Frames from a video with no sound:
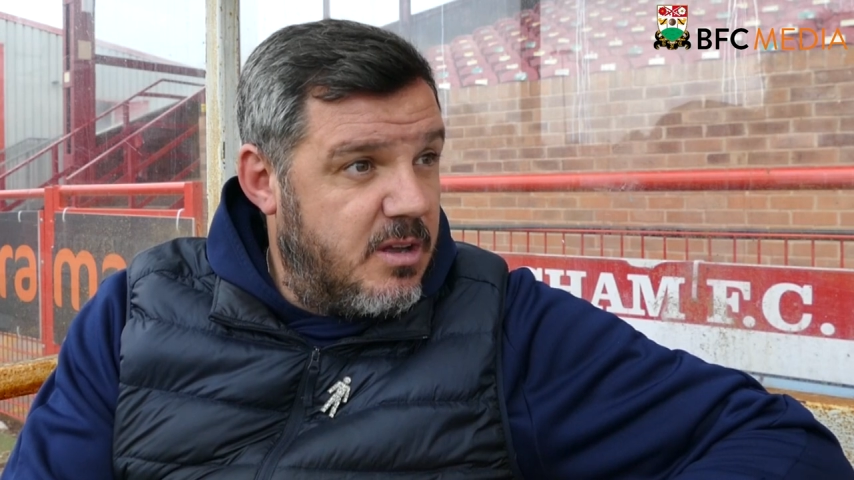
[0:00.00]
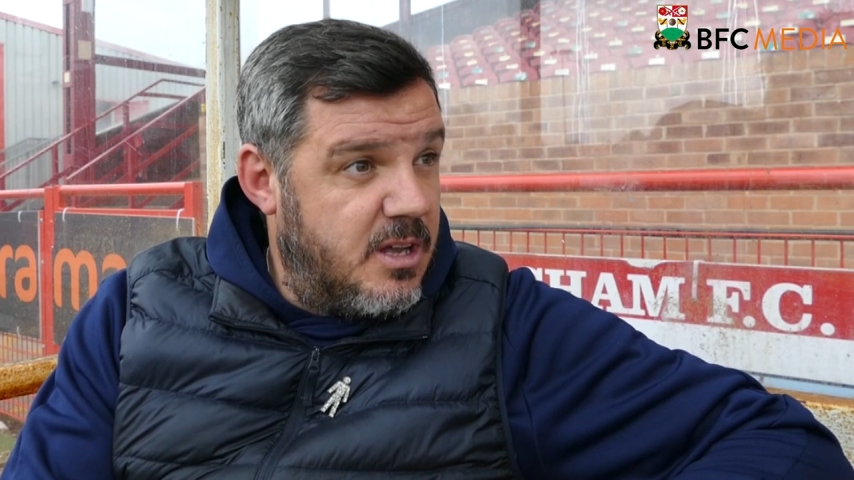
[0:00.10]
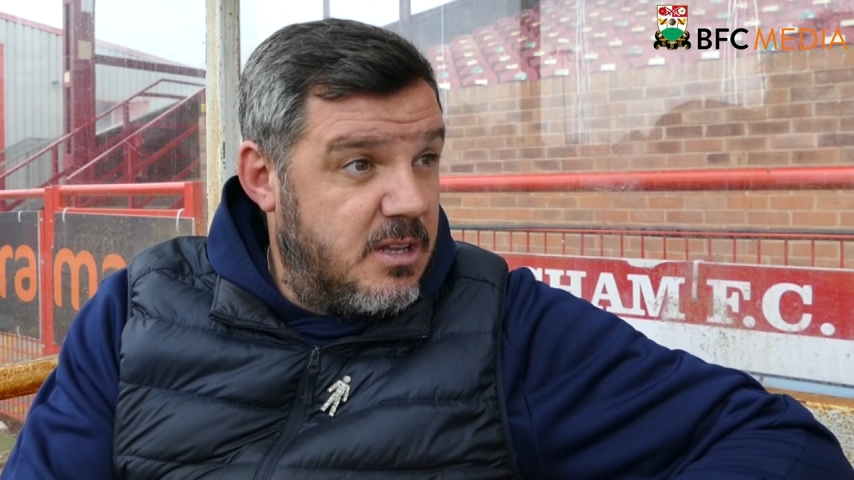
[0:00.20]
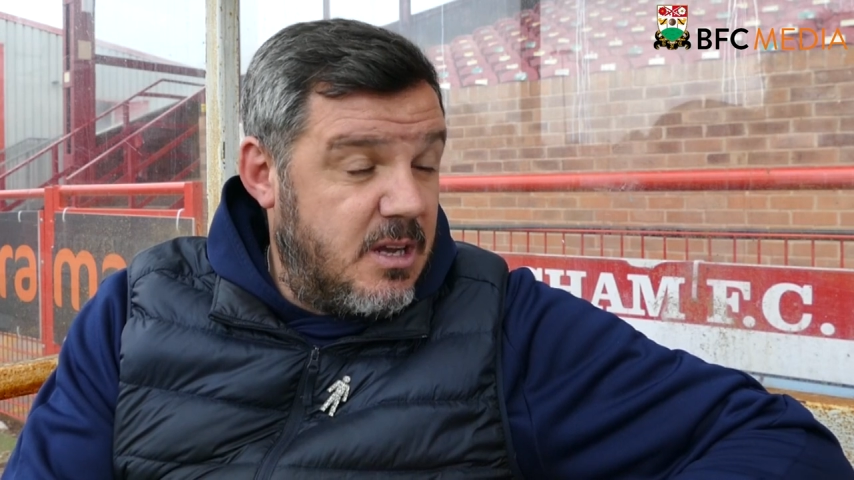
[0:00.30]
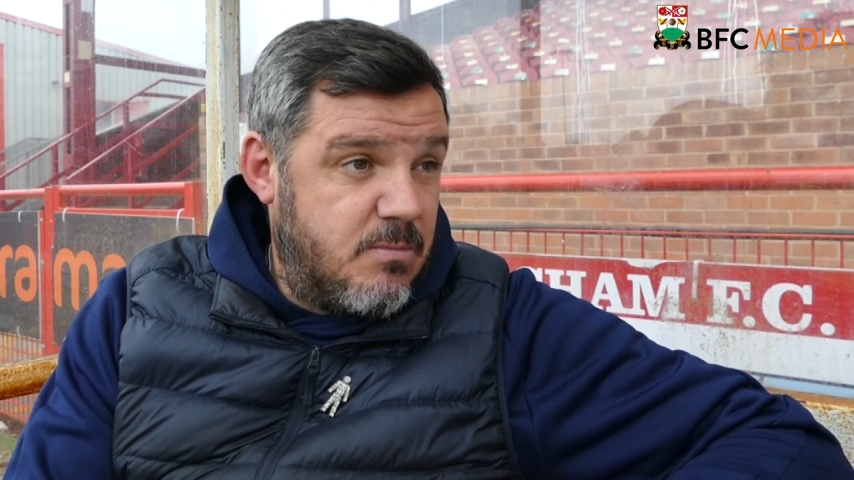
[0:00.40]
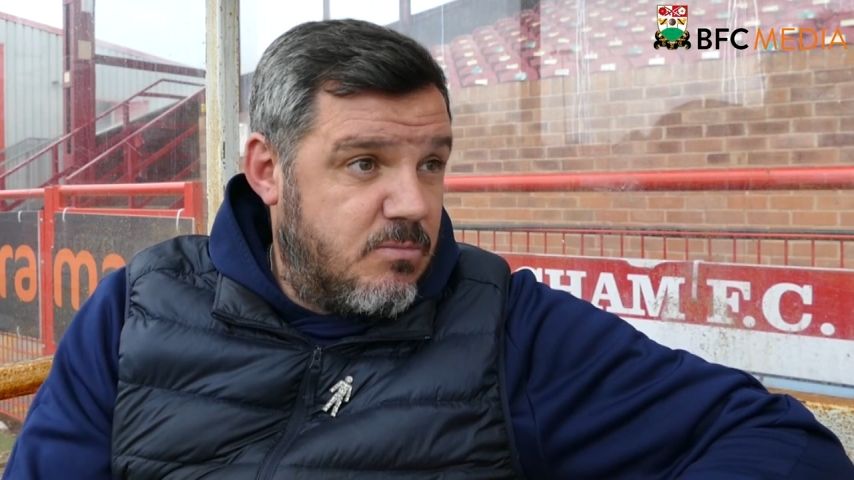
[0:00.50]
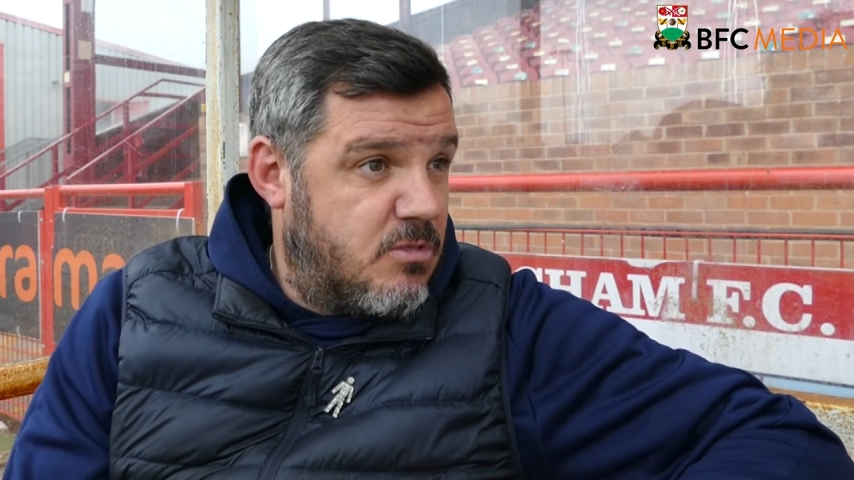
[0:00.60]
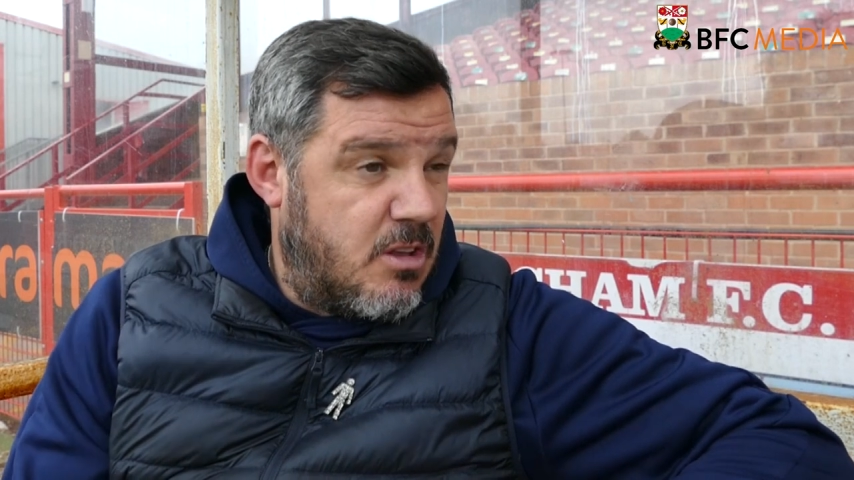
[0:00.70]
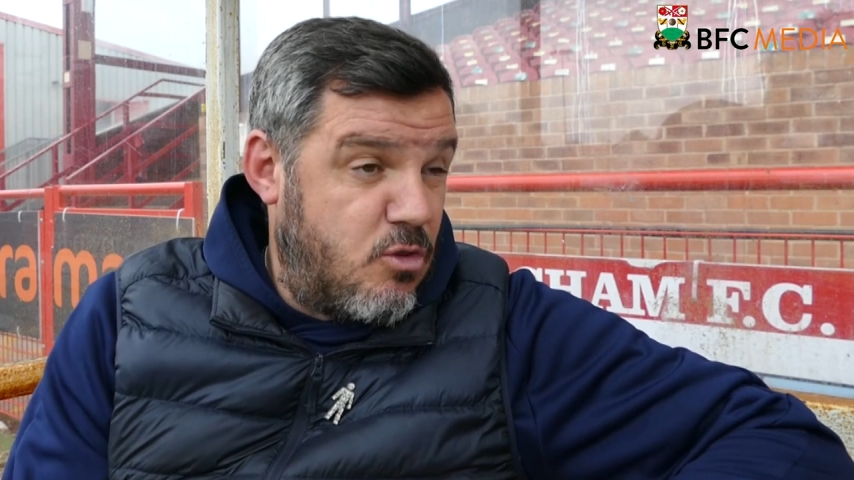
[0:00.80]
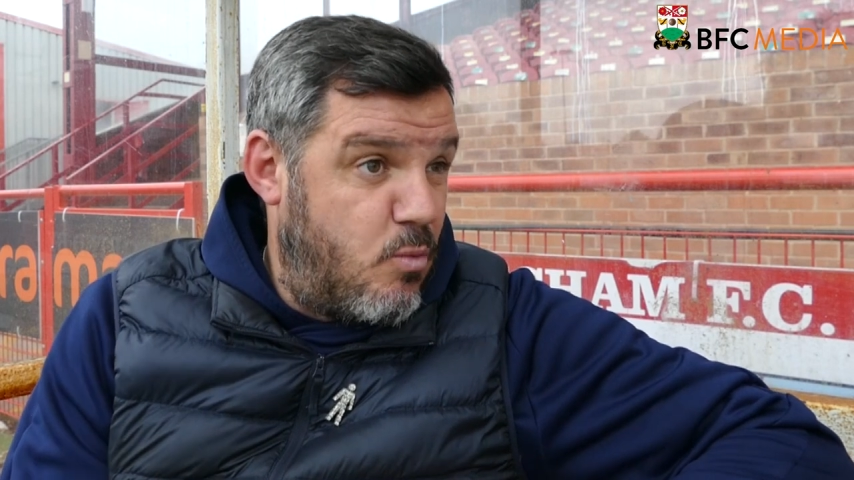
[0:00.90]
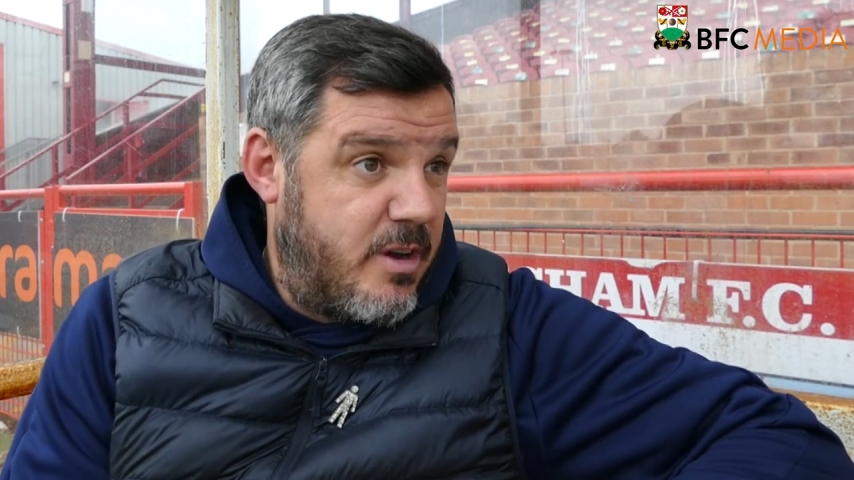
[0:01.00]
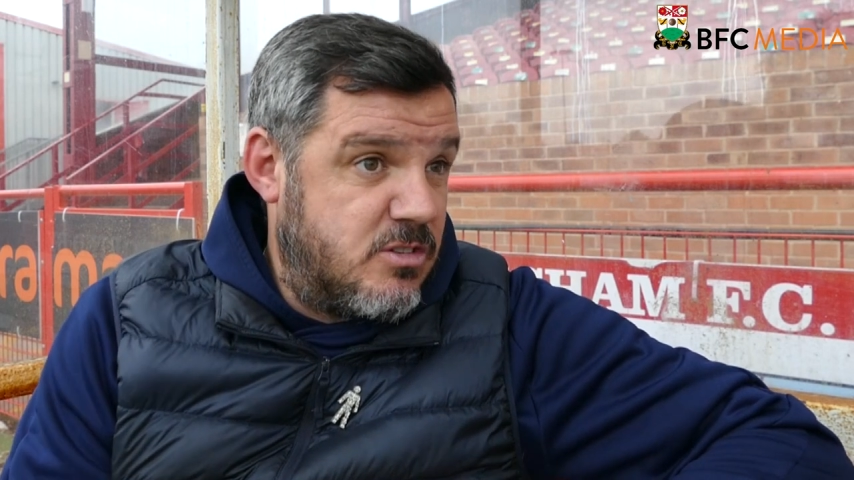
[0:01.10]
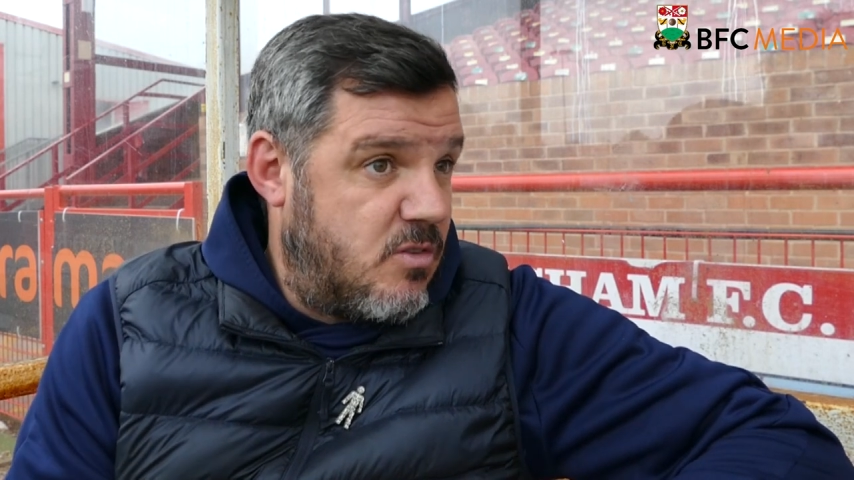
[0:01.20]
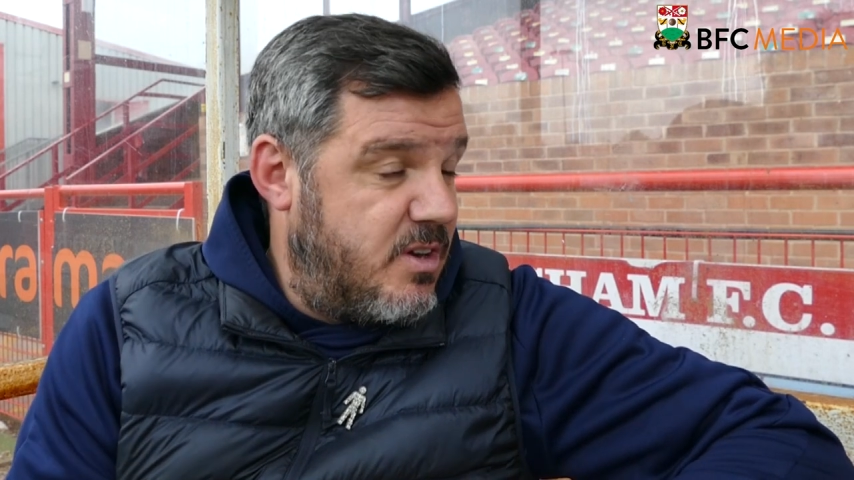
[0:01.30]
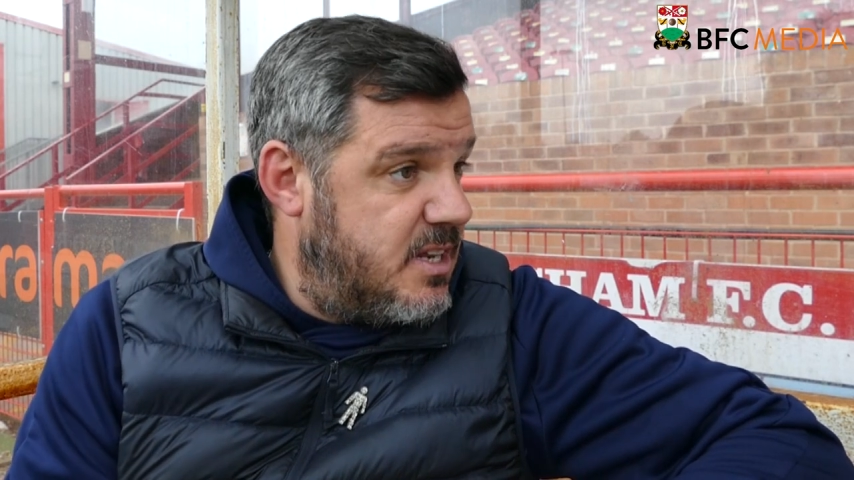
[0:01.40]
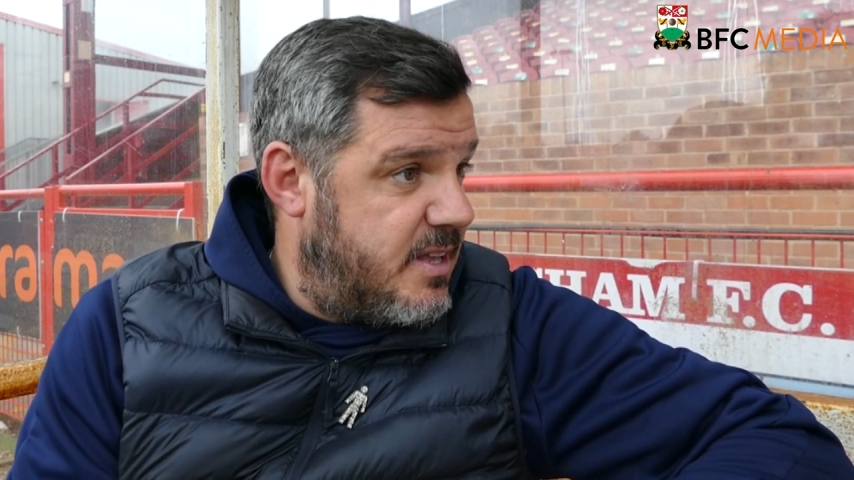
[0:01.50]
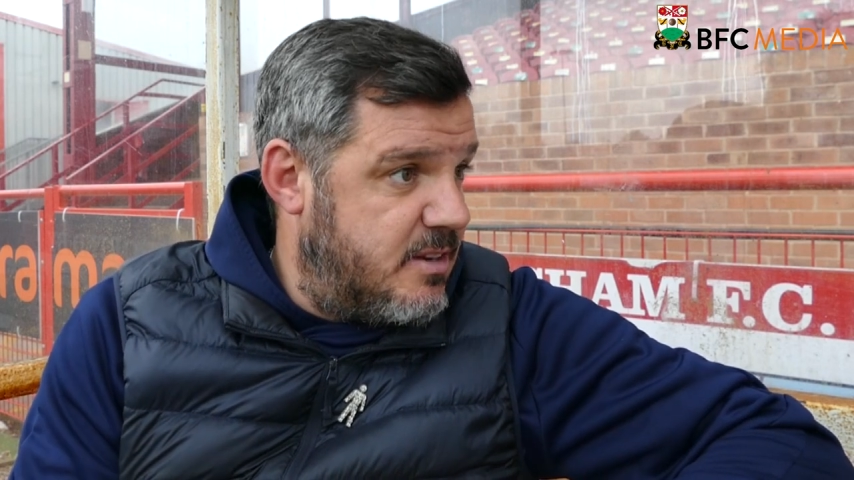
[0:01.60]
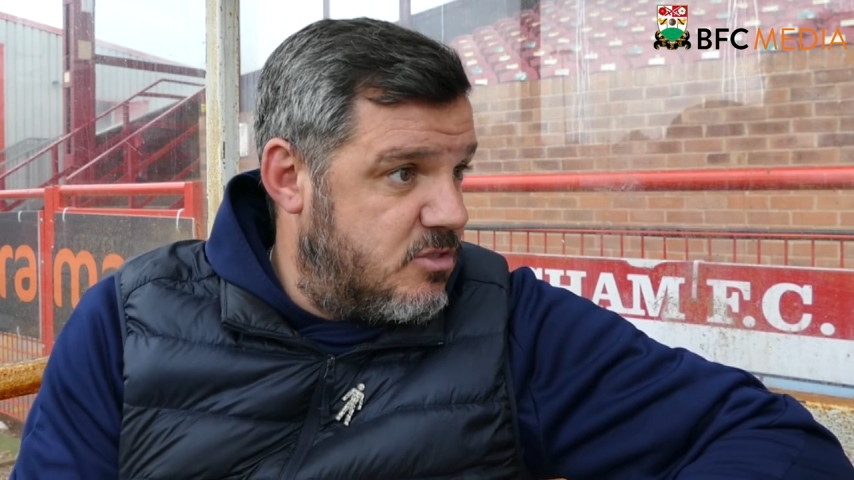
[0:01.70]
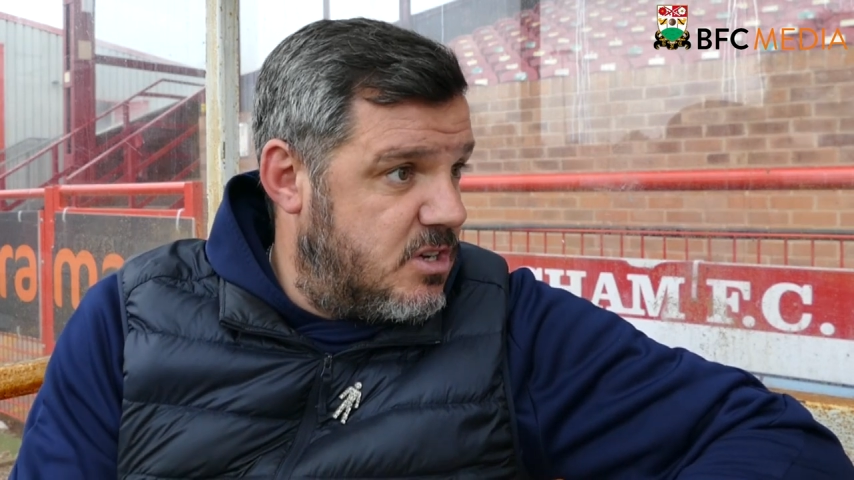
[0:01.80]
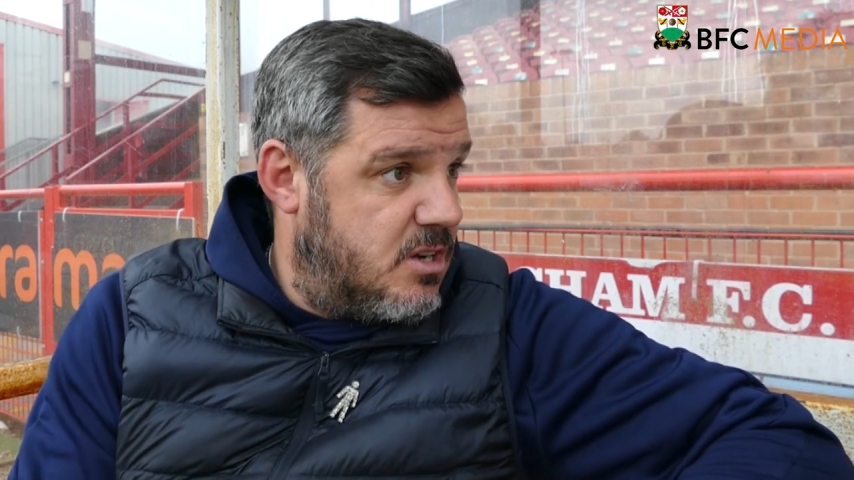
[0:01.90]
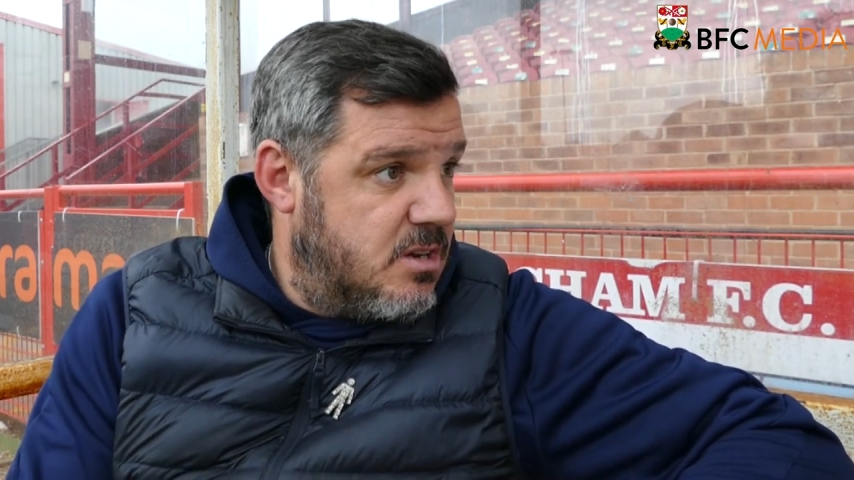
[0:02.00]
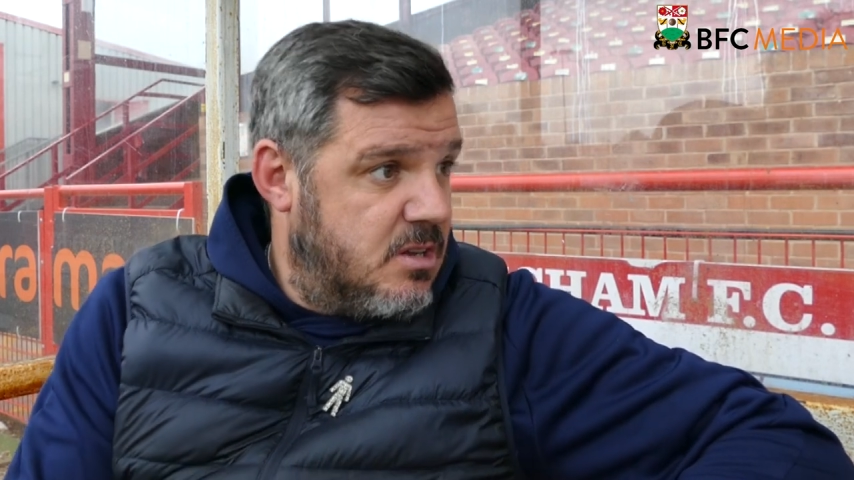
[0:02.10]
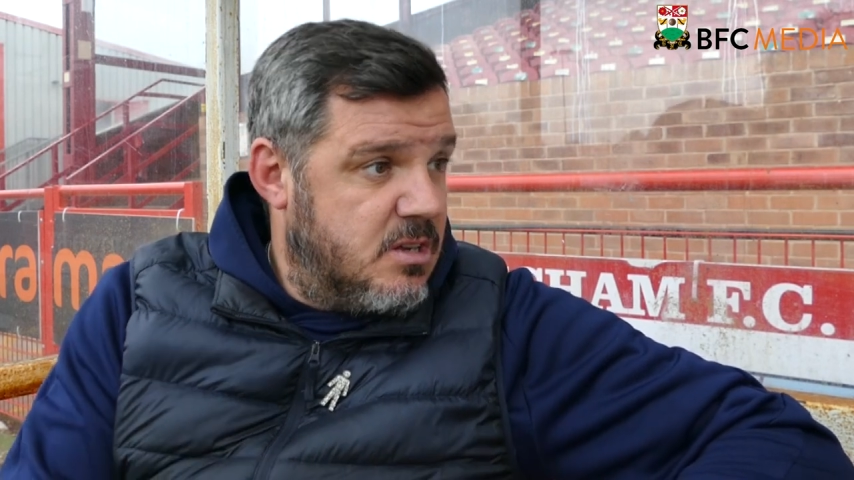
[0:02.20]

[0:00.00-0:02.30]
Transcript: and the two wingers are really dangerous here.